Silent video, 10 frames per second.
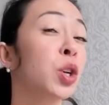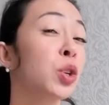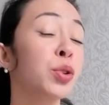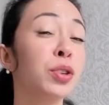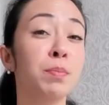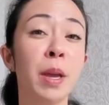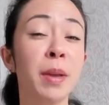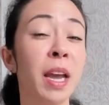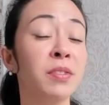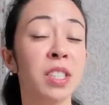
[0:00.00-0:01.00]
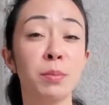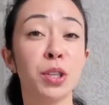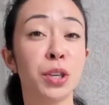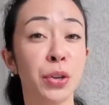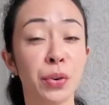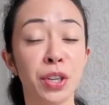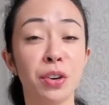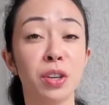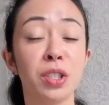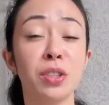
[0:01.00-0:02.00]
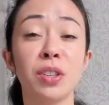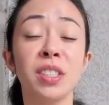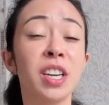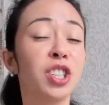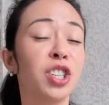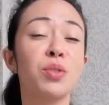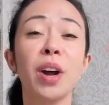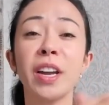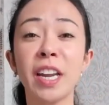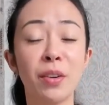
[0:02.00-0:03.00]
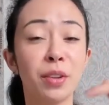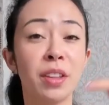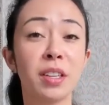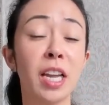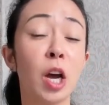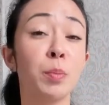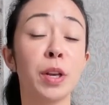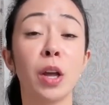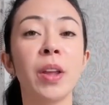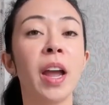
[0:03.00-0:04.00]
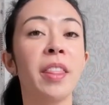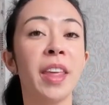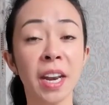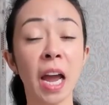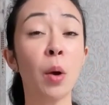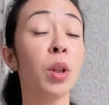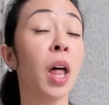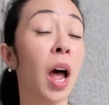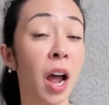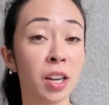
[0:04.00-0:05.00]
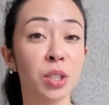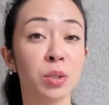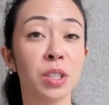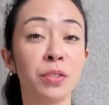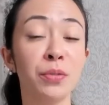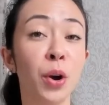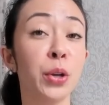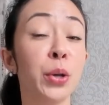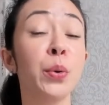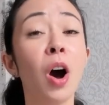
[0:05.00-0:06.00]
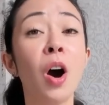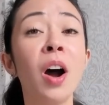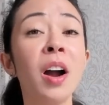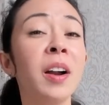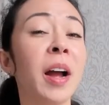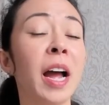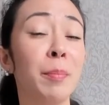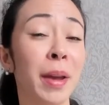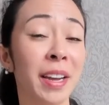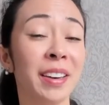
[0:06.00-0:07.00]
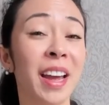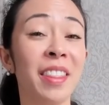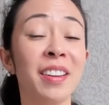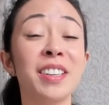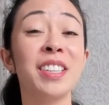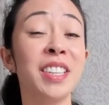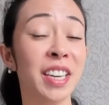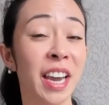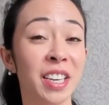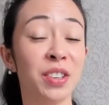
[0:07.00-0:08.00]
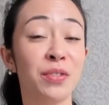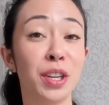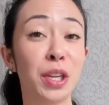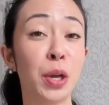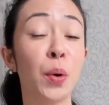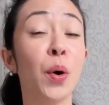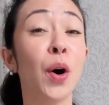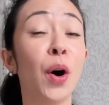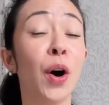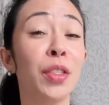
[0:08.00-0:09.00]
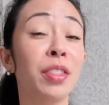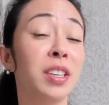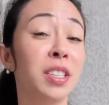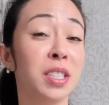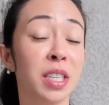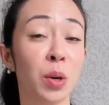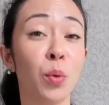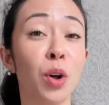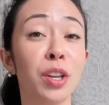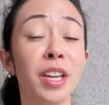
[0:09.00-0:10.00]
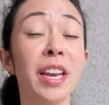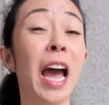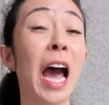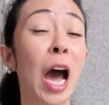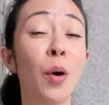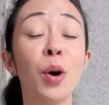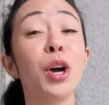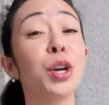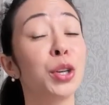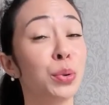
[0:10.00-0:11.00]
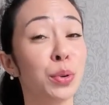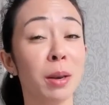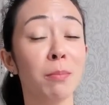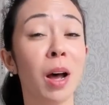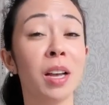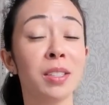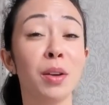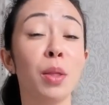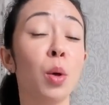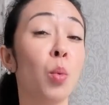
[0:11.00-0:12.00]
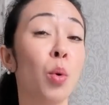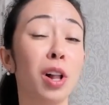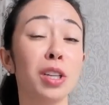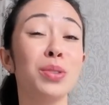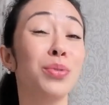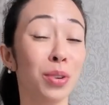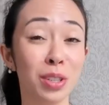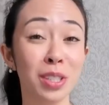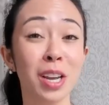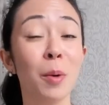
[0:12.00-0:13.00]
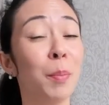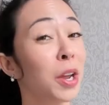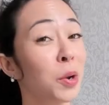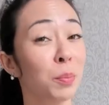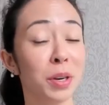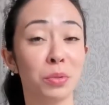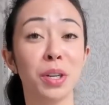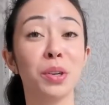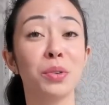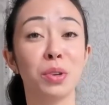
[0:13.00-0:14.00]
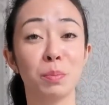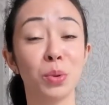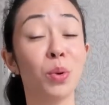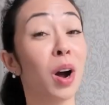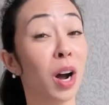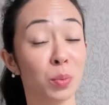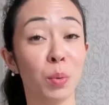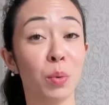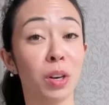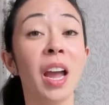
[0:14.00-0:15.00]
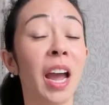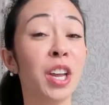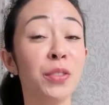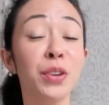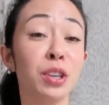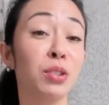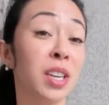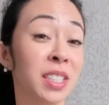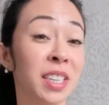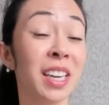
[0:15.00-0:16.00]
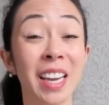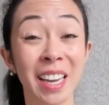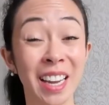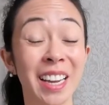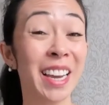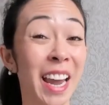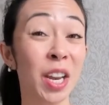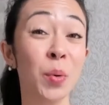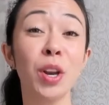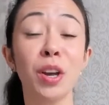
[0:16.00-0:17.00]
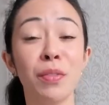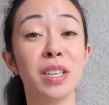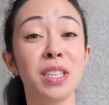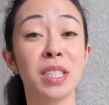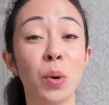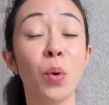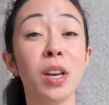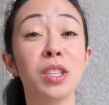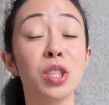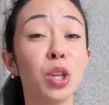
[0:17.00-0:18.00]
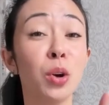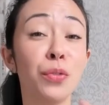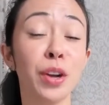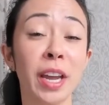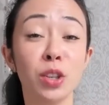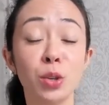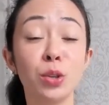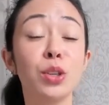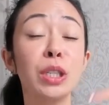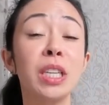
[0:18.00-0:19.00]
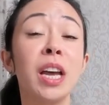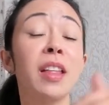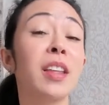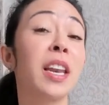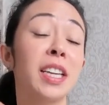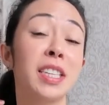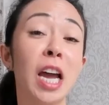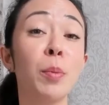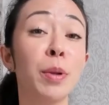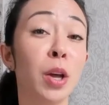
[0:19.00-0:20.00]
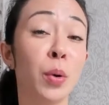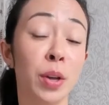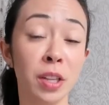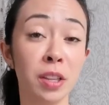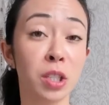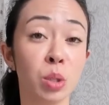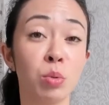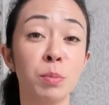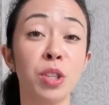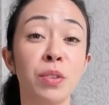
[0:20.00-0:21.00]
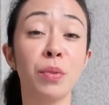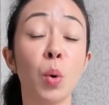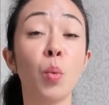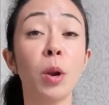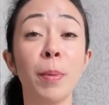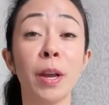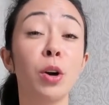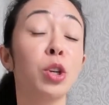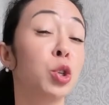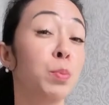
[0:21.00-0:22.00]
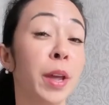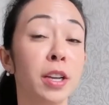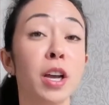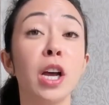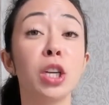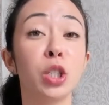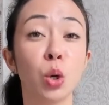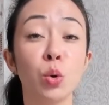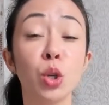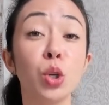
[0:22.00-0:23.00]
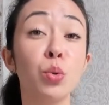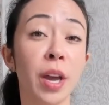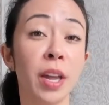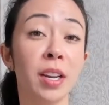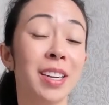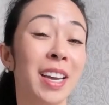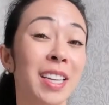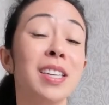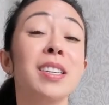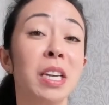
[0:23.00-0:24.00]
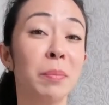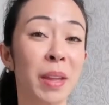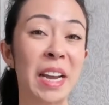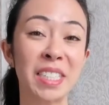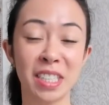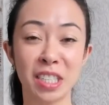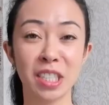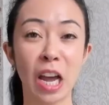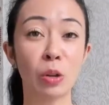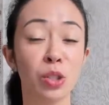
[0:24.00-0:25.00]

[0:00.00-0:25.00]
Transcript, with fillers: Do you maybe have some security concerns? Just write everything down below and then I will answer it for you or I'll make another dedicated video on the D'Cent wallet and how you can master the world's first biometric crypto hardware wallet. And if you're interested in getting one of the D'Cent wallets, don't forget to use the link down below in the description for one pack or two pack so you can get some nice discounts